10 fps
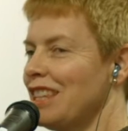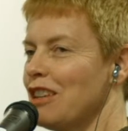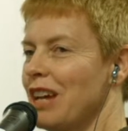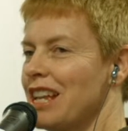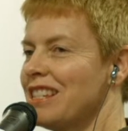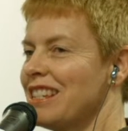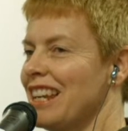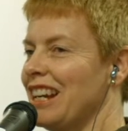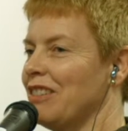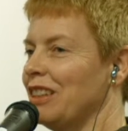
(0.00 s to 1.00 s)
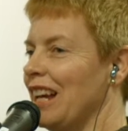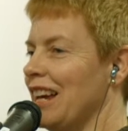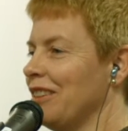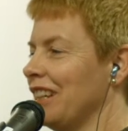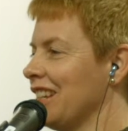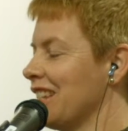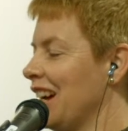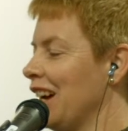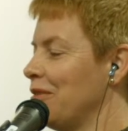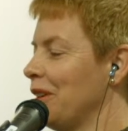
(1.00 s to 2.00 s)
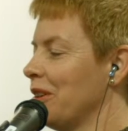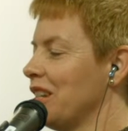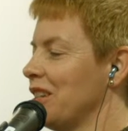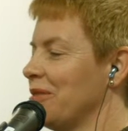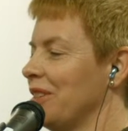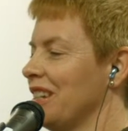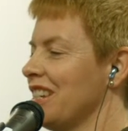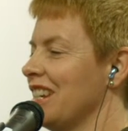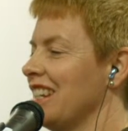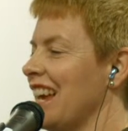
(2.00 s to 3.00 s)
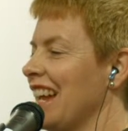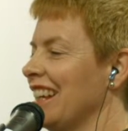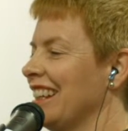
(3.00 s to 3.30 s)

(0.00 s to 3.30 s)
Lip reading: But as I said, I'm glad things are very different today.